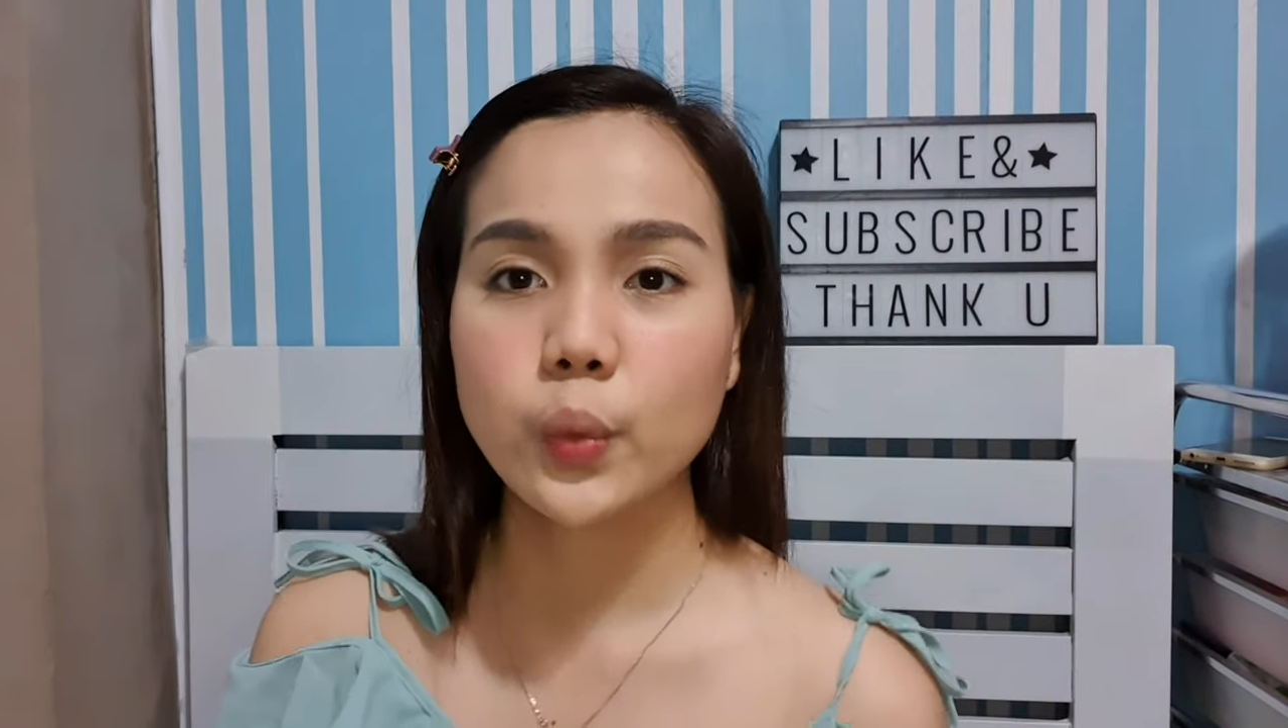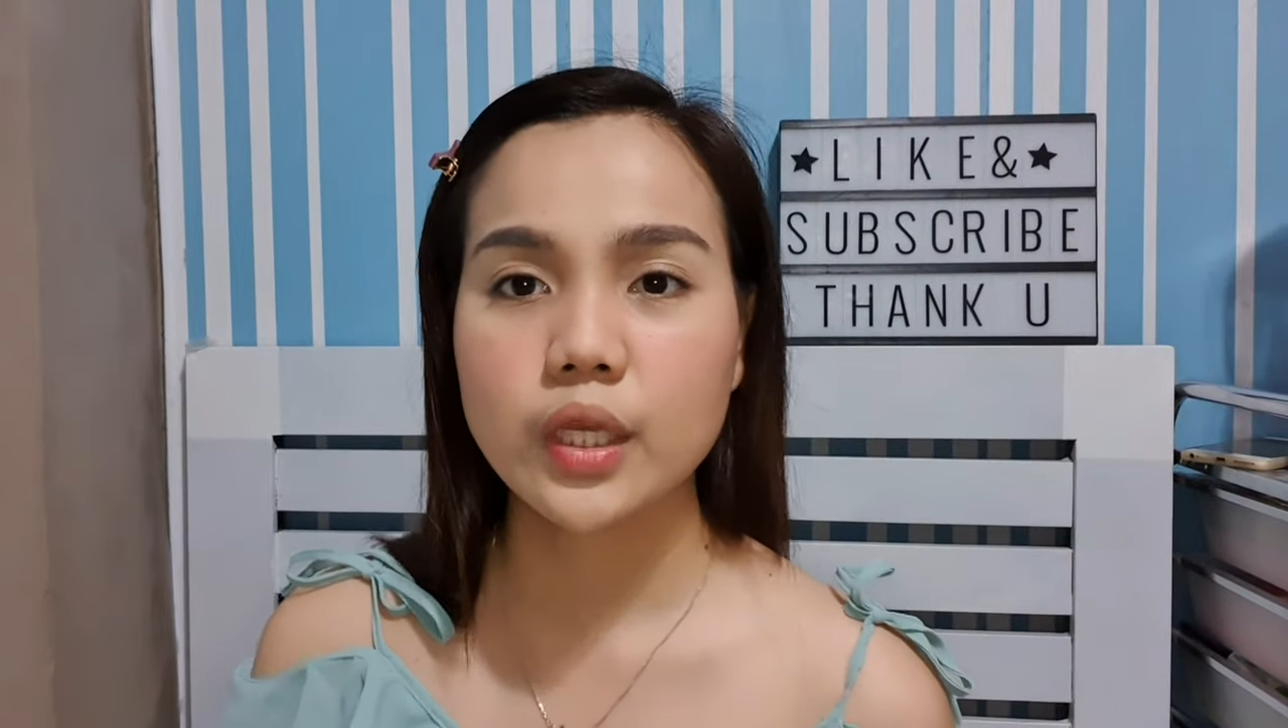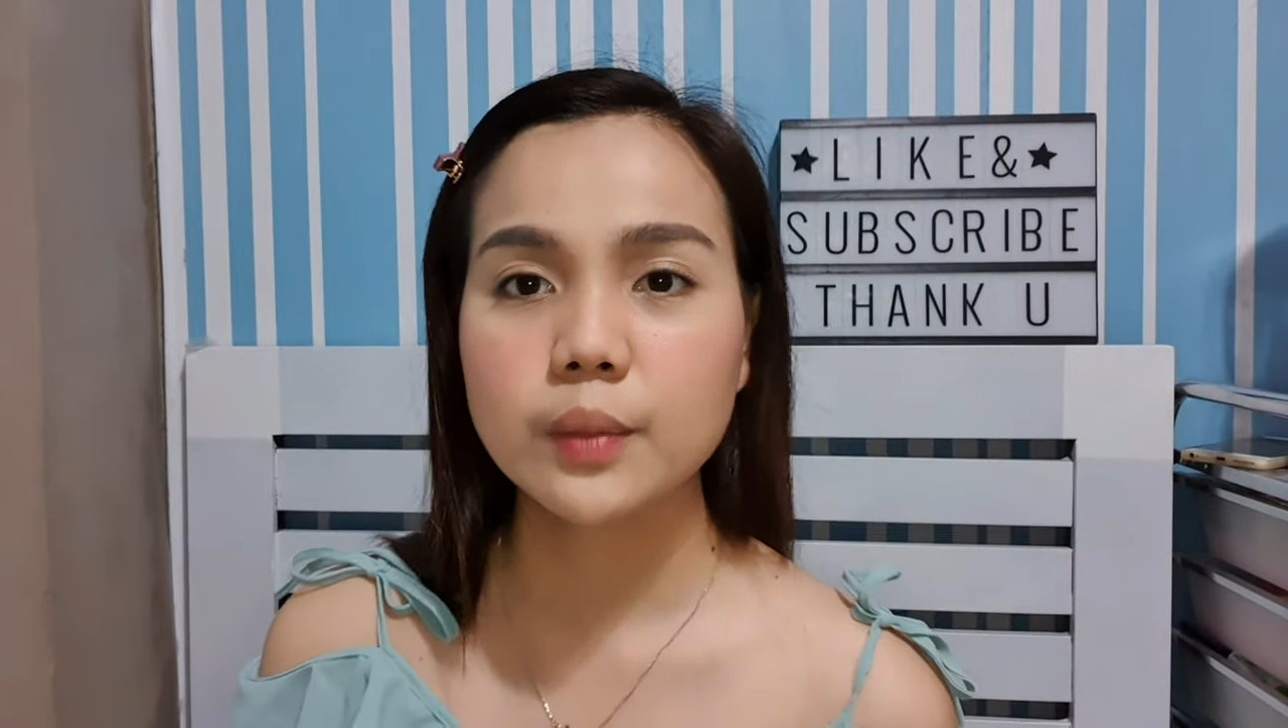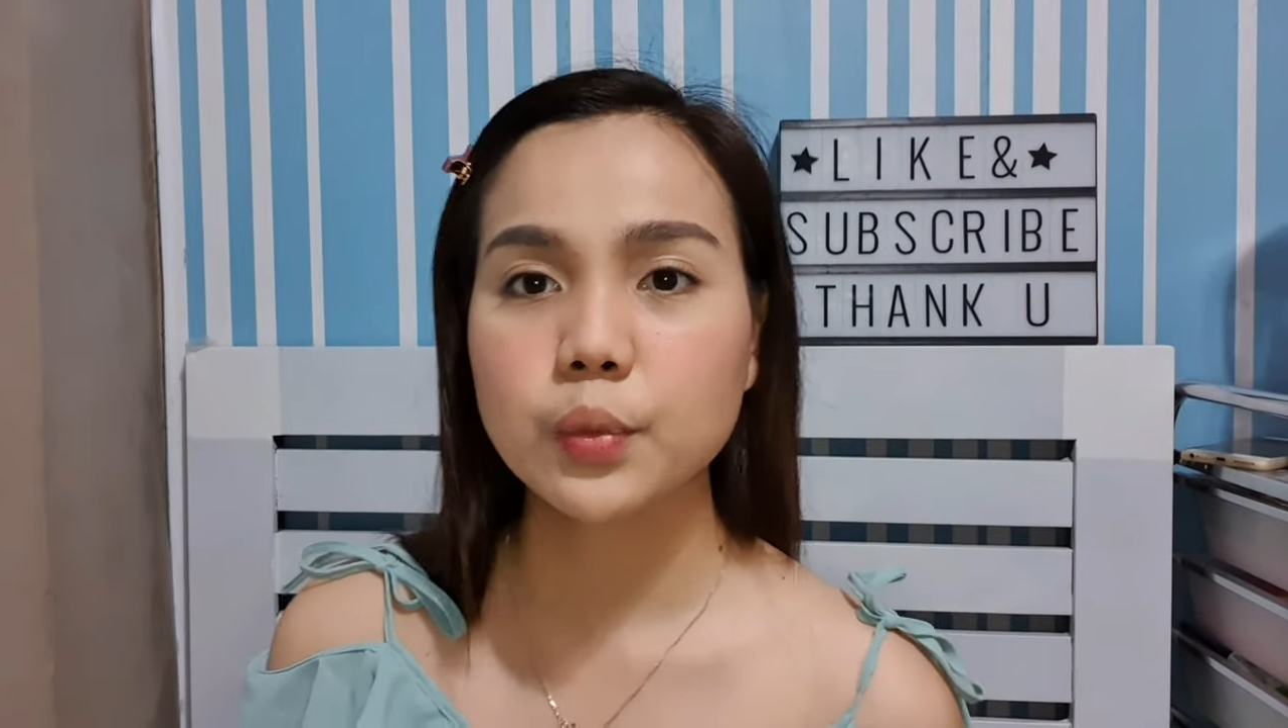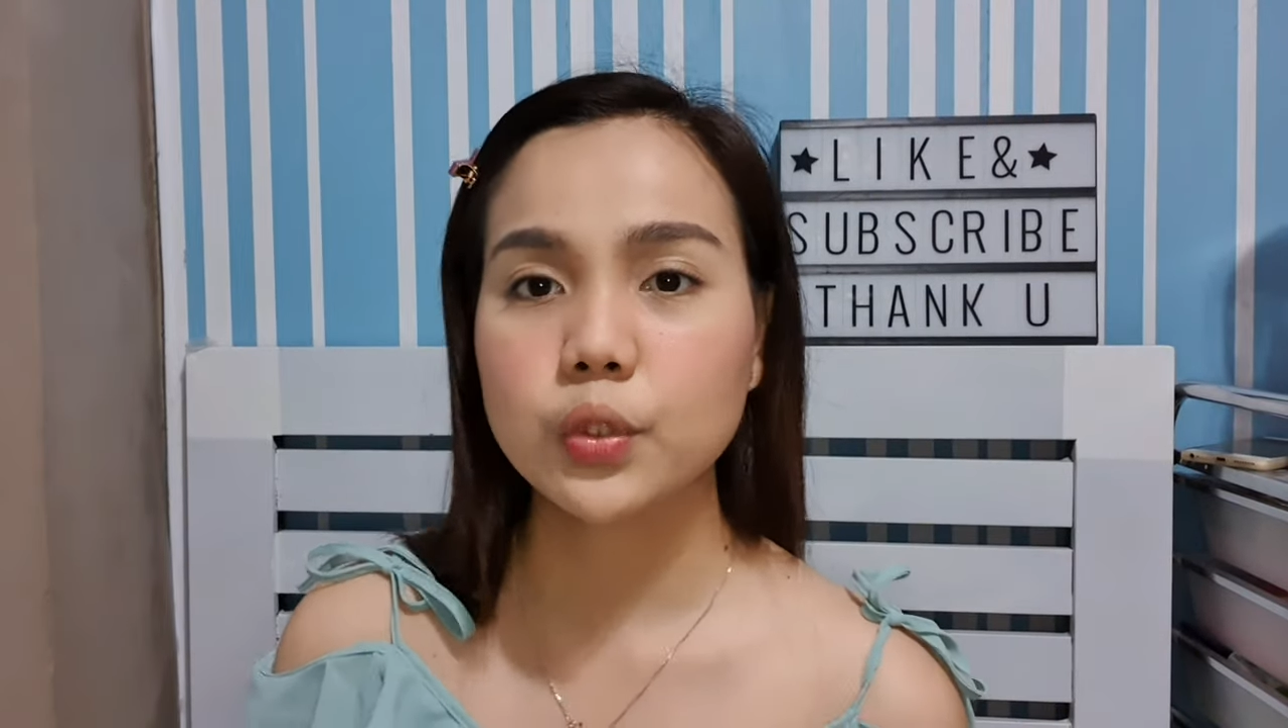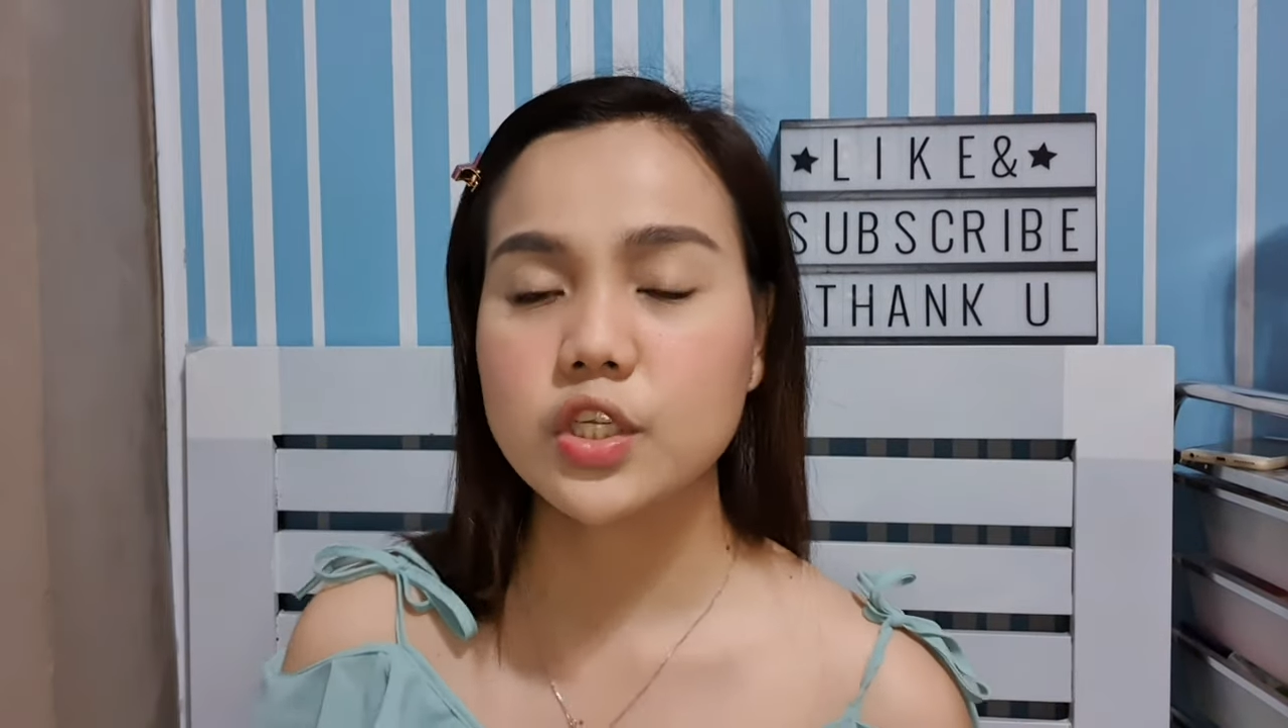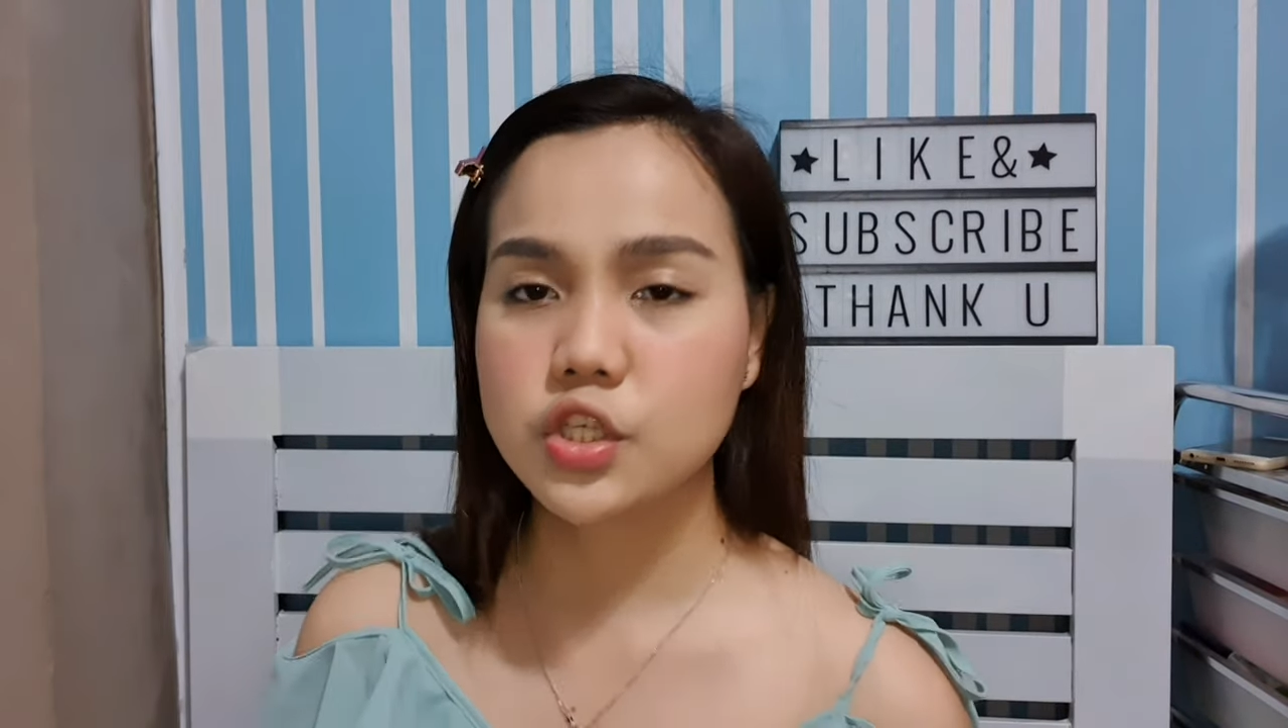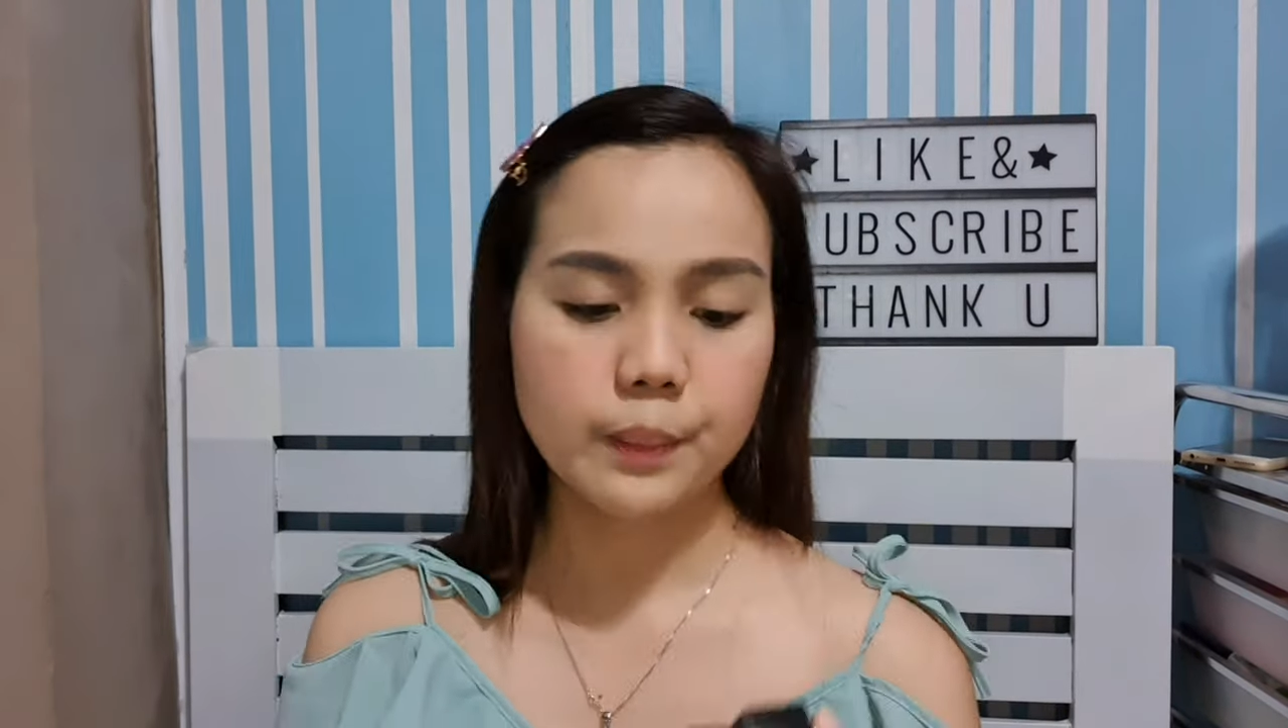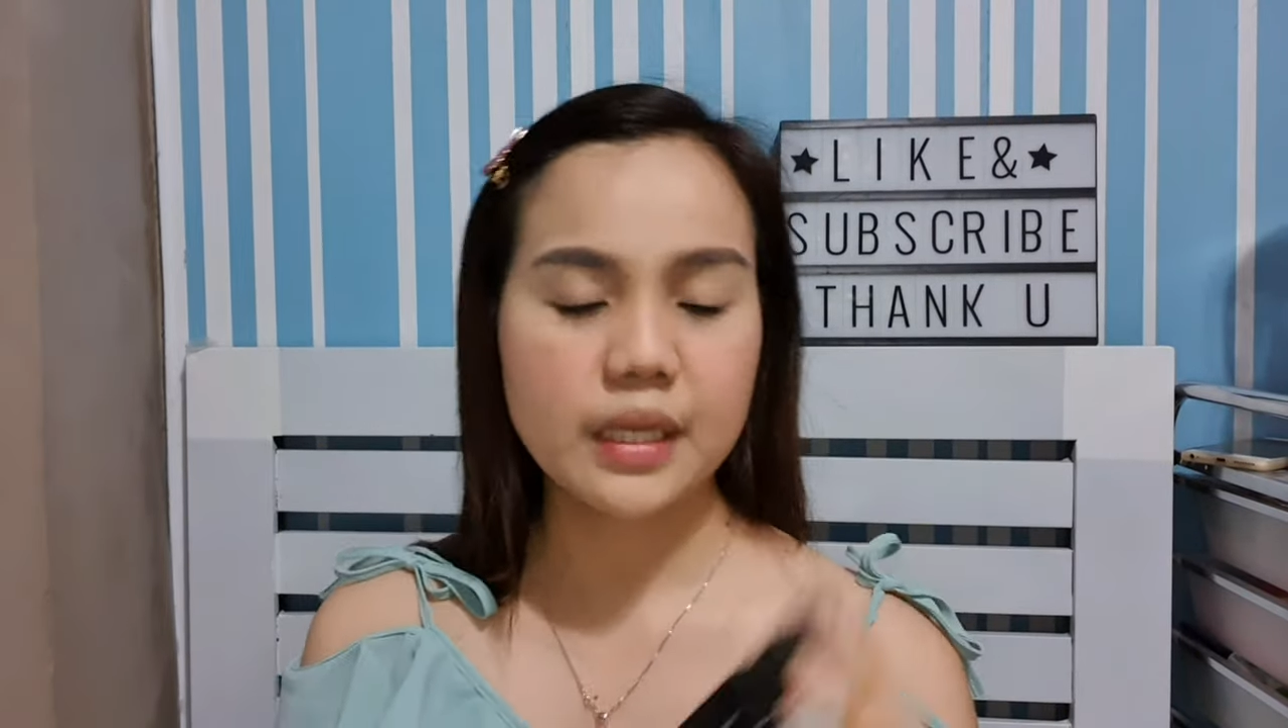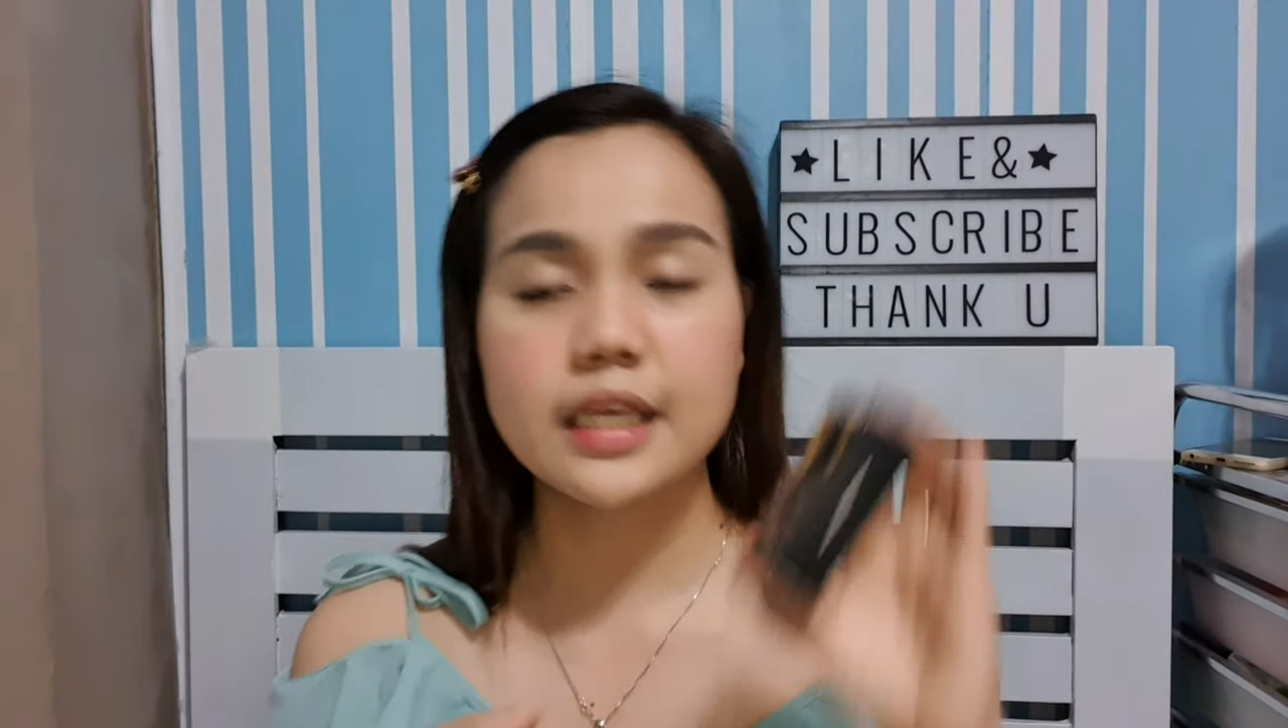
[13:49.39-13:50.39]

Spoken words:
Queen Beauty Shop.